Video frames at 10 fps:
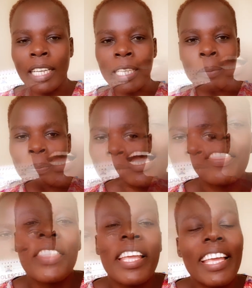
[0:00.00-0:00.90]
And
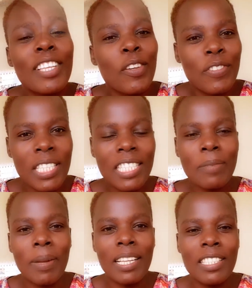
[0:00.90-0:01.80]
at the age of
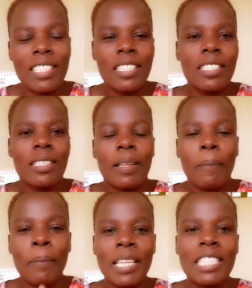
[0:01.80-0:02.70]
6 months,
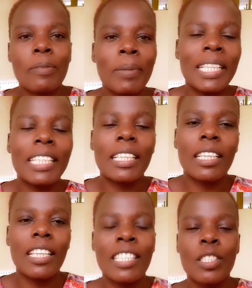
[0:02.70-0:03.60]
breast milk
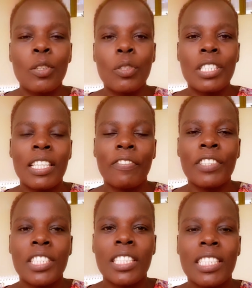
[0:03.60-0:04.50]
is not
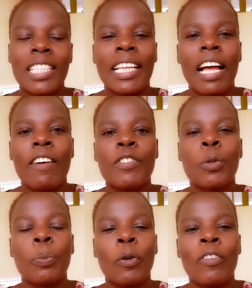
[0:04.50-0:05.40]
sufficient enough
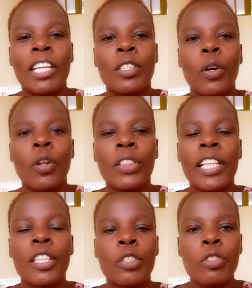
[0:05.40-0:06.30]
to provide all
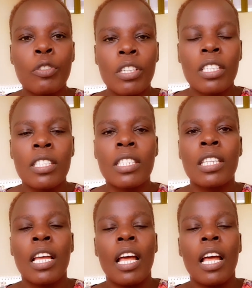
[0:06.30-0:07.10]
the nutrients